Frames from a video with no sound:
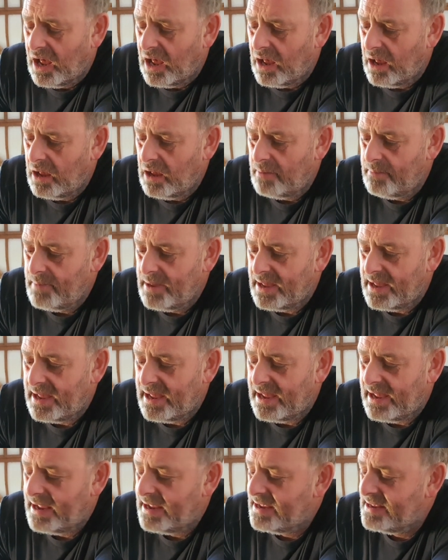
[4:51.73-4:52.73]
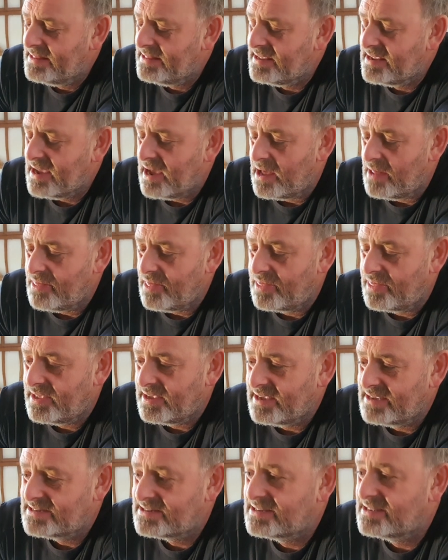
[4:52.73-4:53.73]
Um, and the other
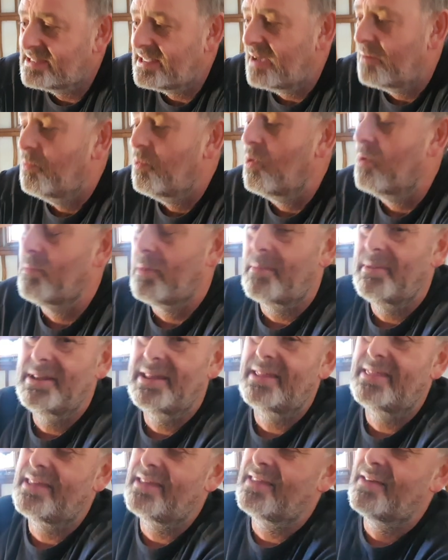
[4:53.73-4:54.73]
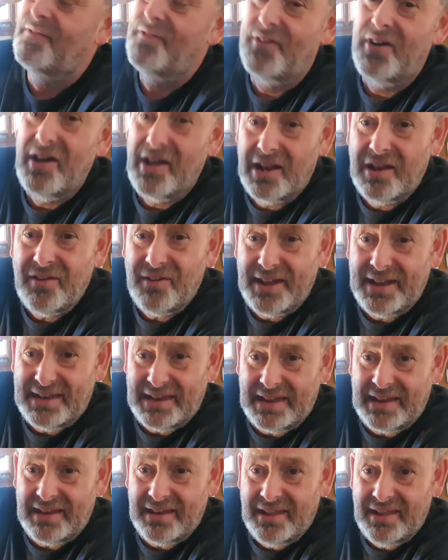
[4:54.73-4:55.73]
thing is they're warm. I mean, the, the fur
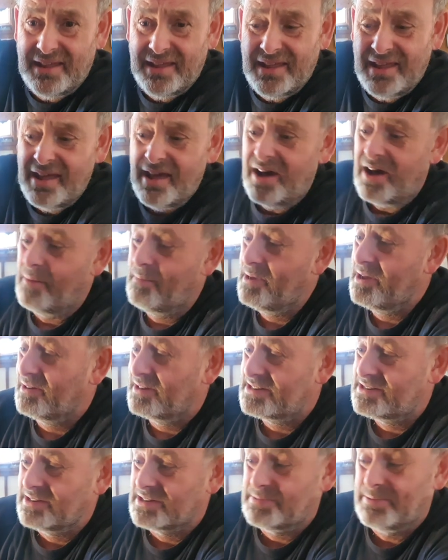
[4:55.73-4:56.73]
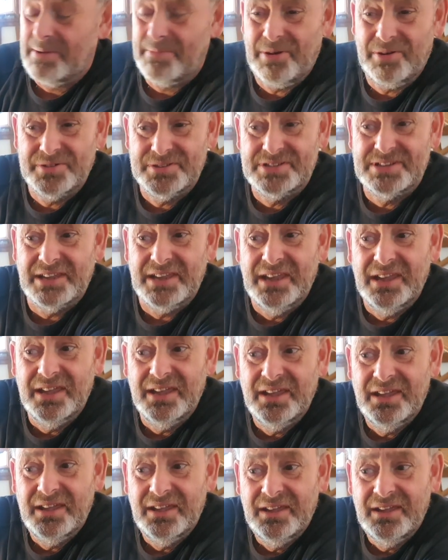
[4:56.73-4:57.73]
lining, I'll be honest, looks a bit poncy
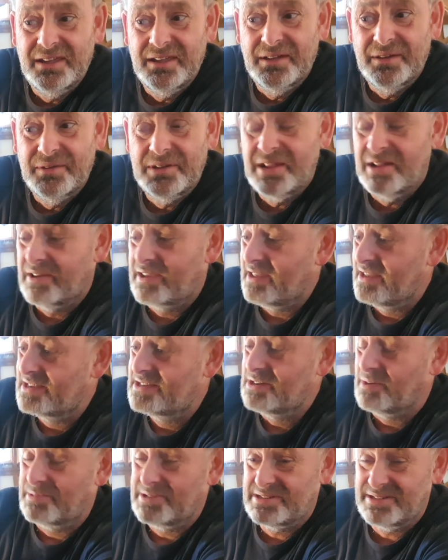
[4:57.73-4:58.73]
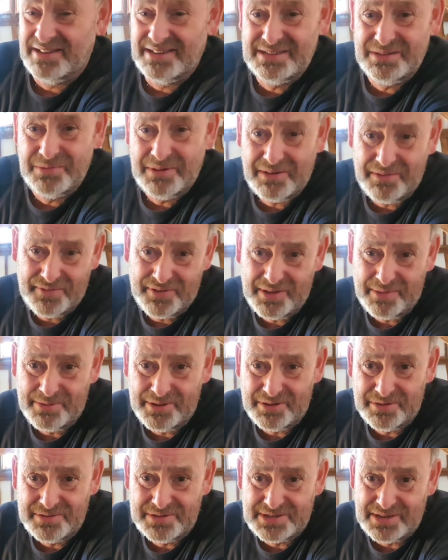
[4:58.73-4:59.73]
when you look at the top, it's like, is he wearing fur
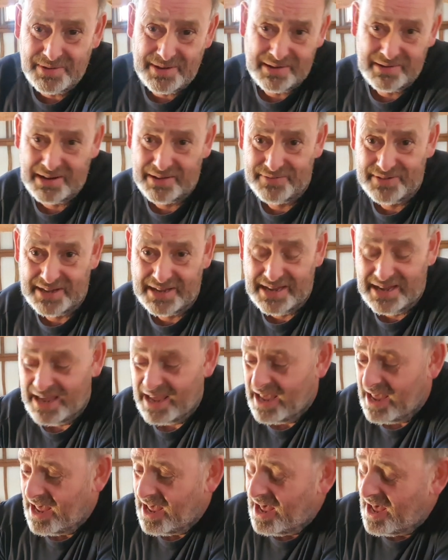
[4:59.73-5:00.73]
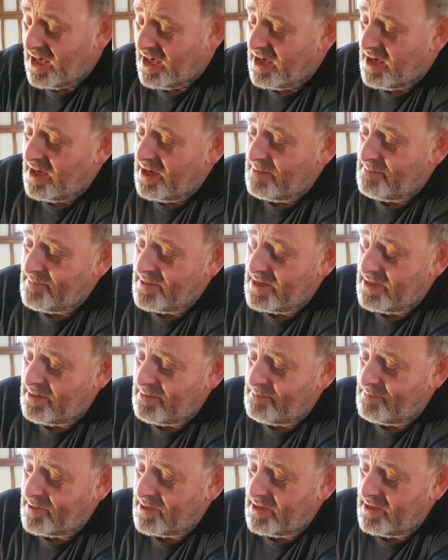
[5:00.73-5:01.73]
boots? Oh, how lovely. Um,
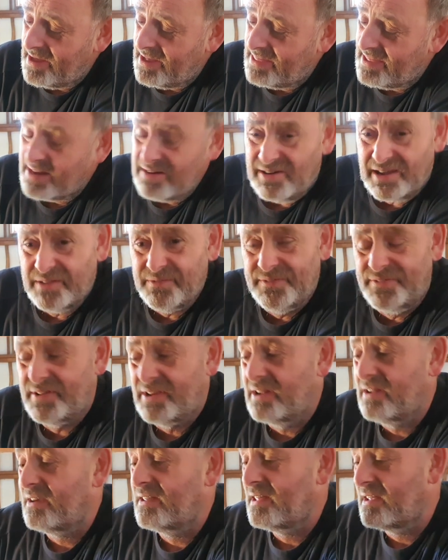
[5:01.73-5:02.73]
but they're not even fur lined.